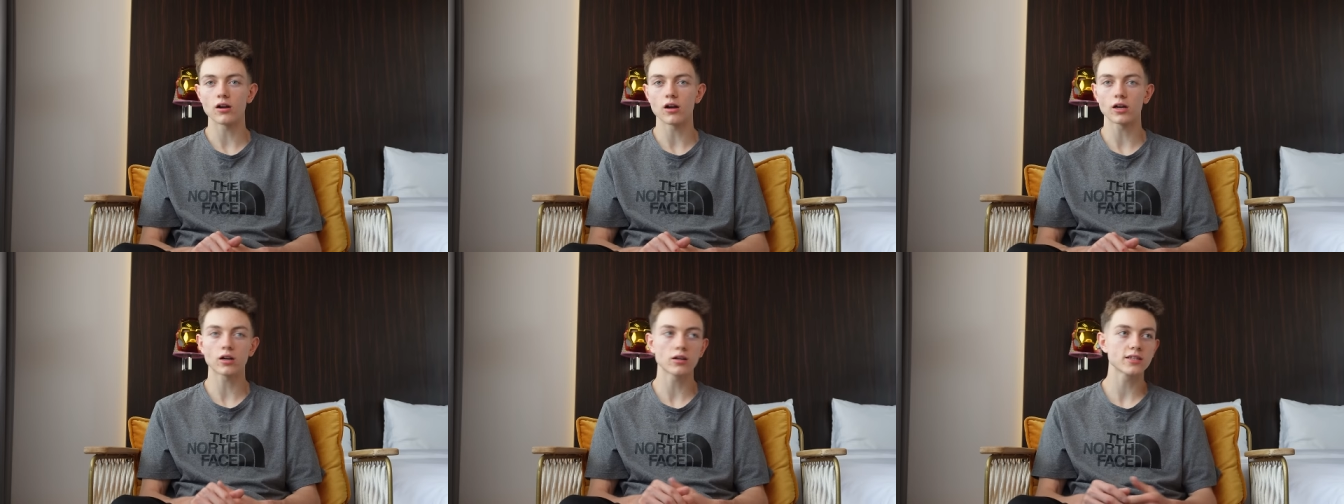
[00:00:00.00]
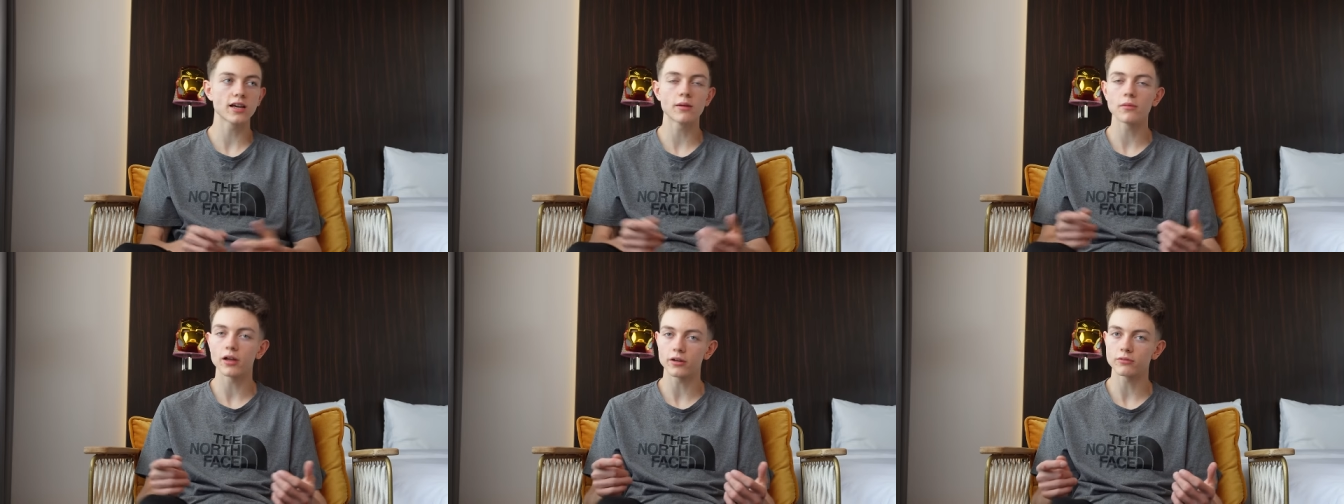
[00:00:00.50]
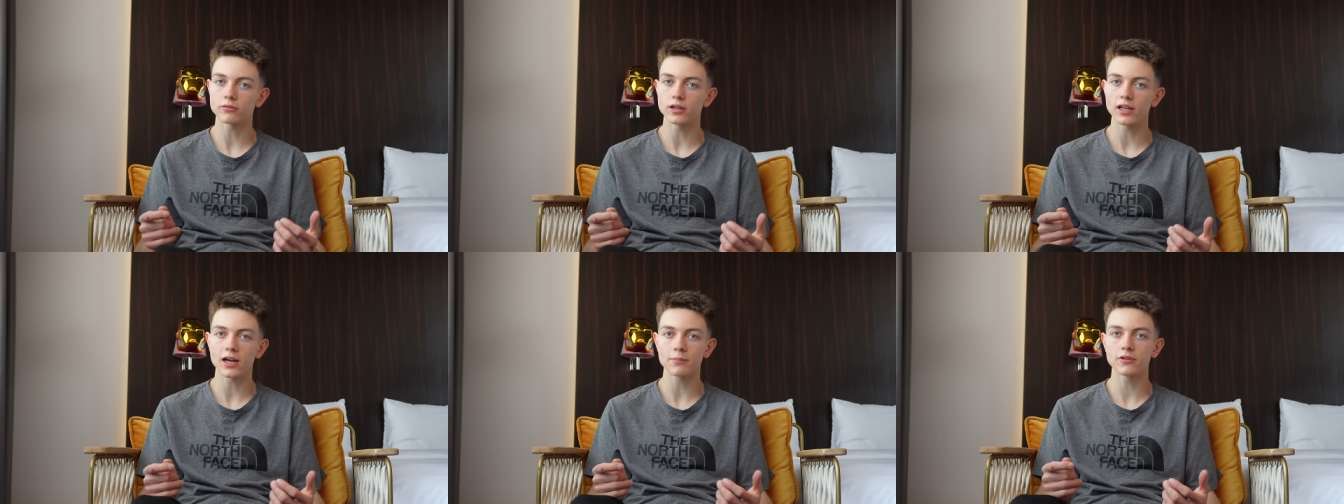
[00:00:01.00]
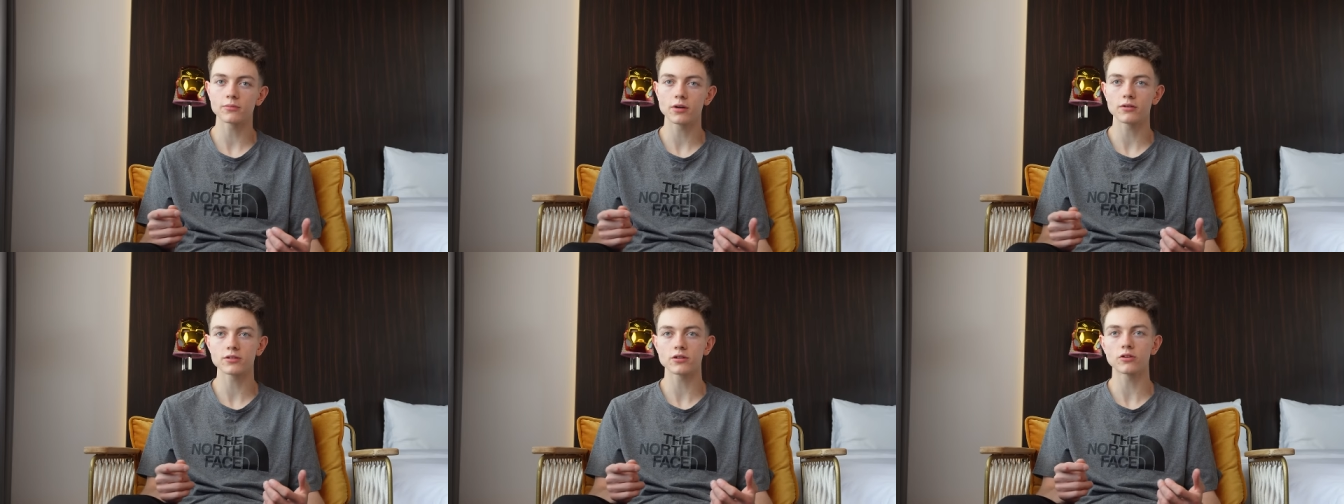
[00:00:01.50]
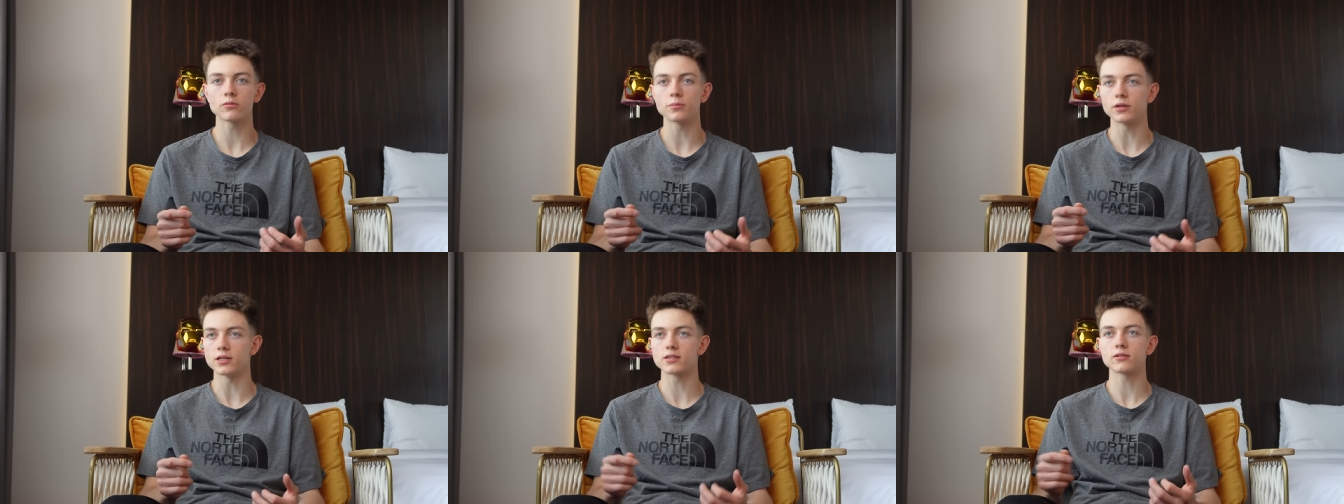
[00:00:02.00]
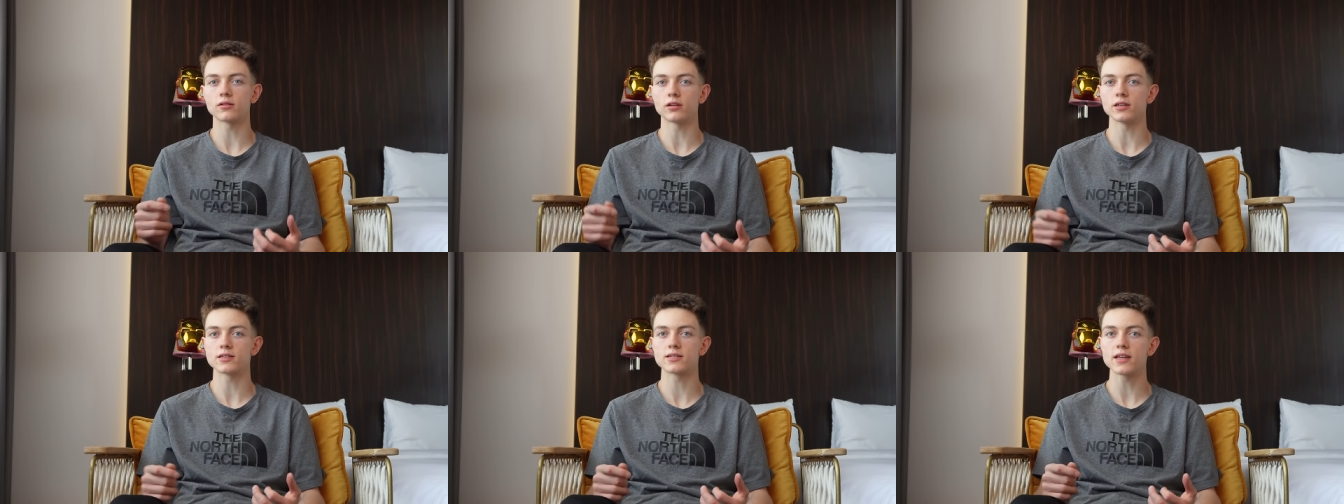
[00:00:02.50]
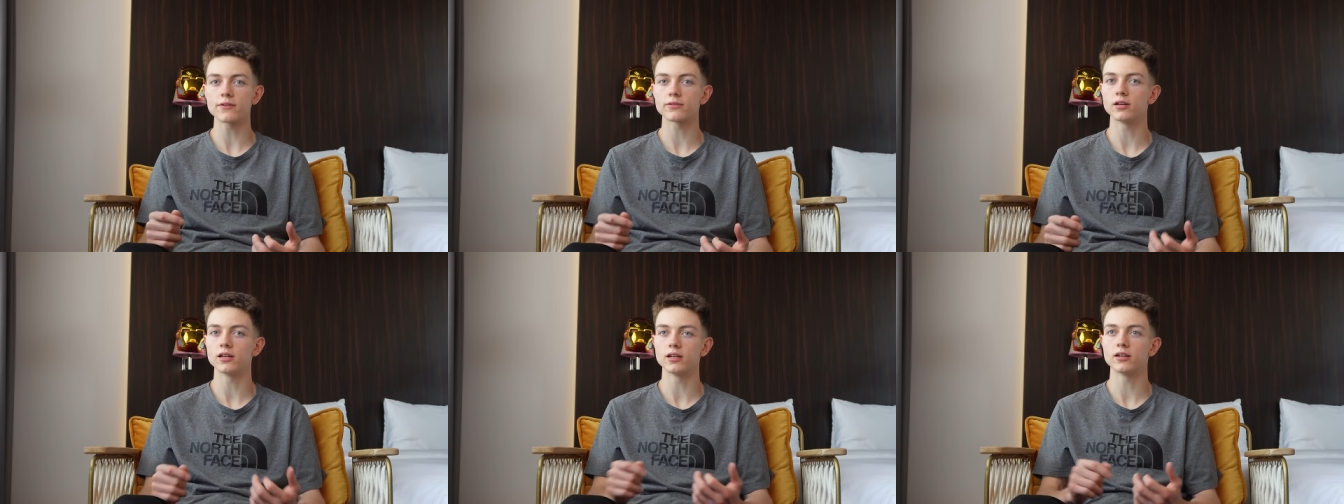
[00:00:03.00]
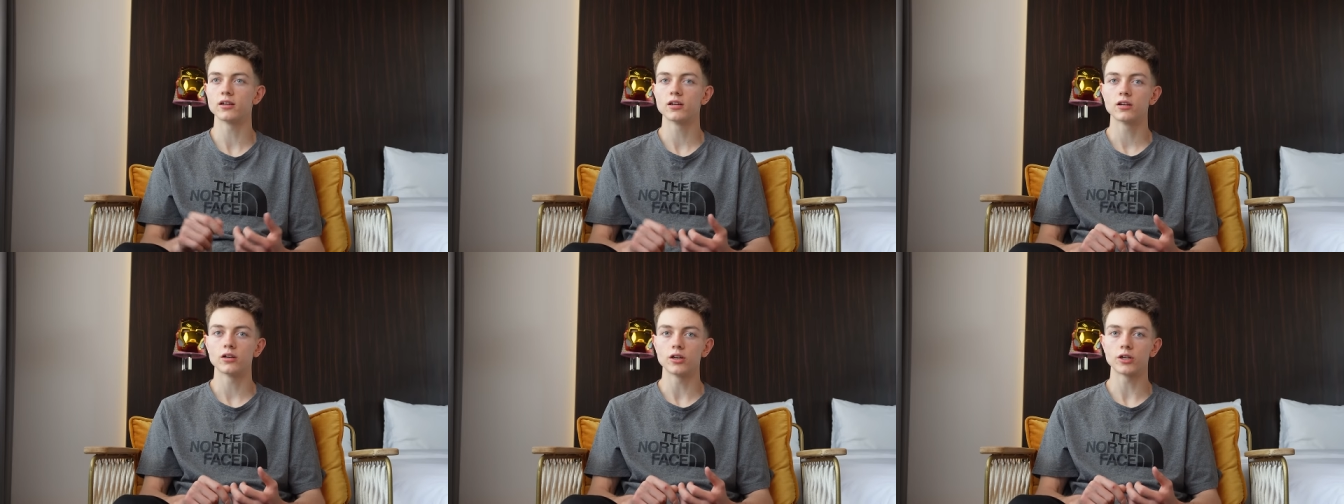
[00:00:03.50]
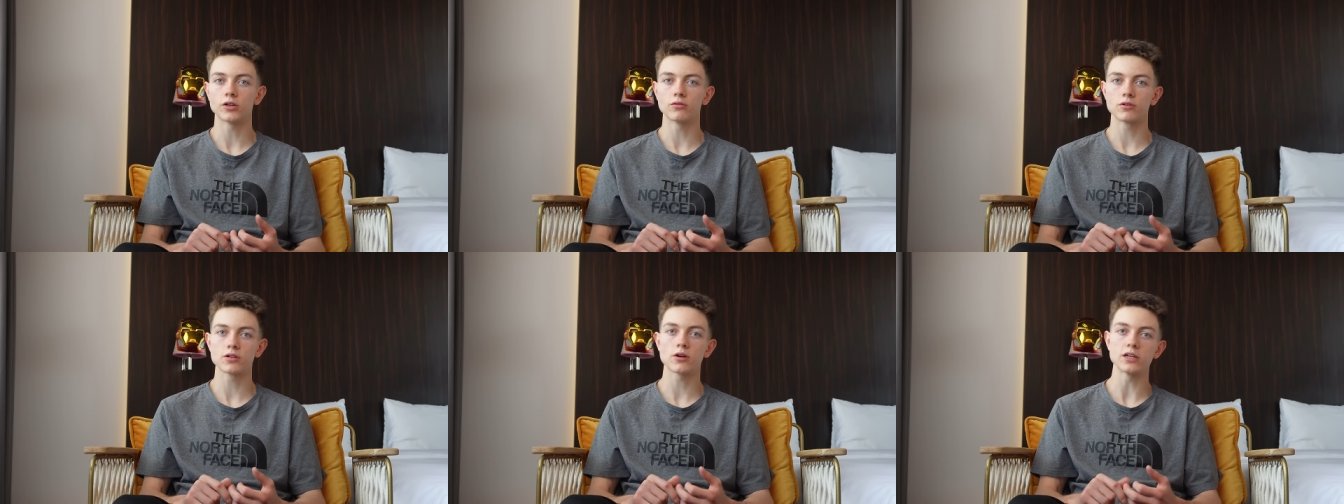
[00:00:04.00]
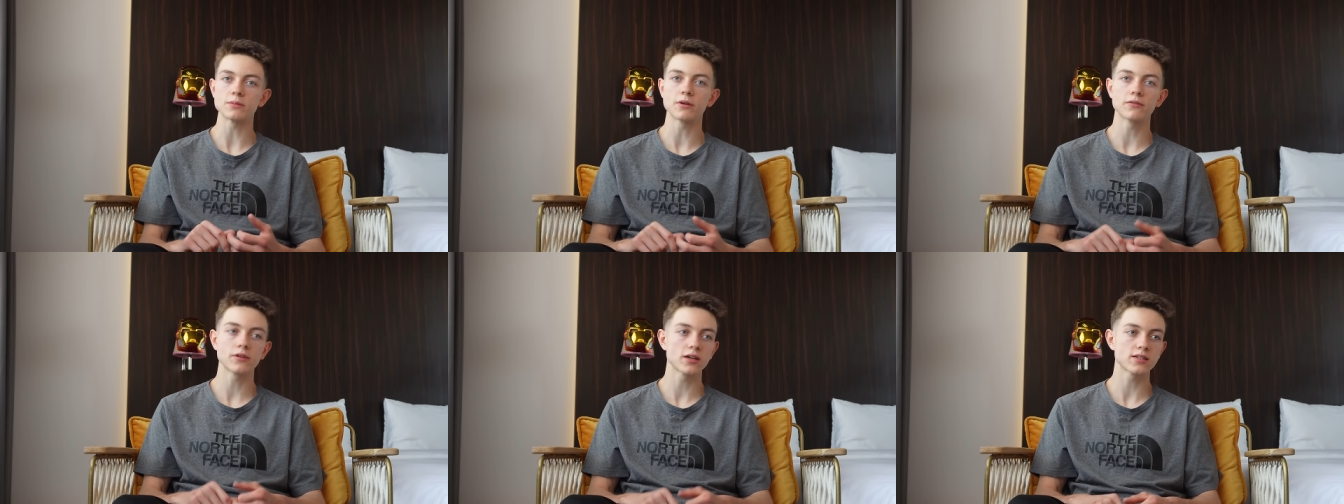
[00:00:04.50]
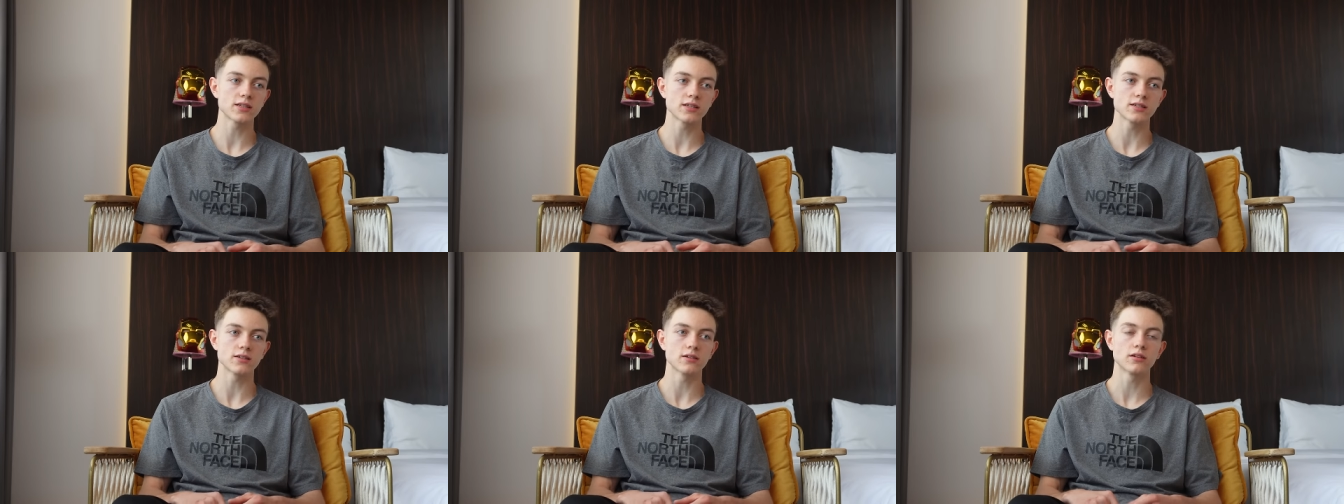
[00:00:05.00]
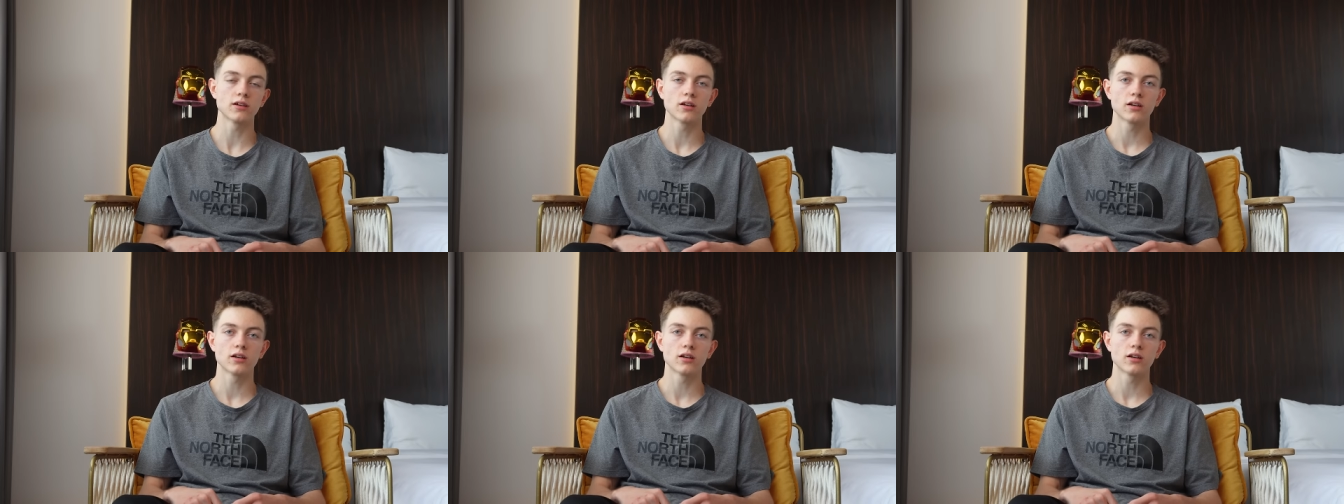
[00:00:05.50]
I can't say I'm like really happy with my result, but it's not. It's definitely a good result. It's my first season.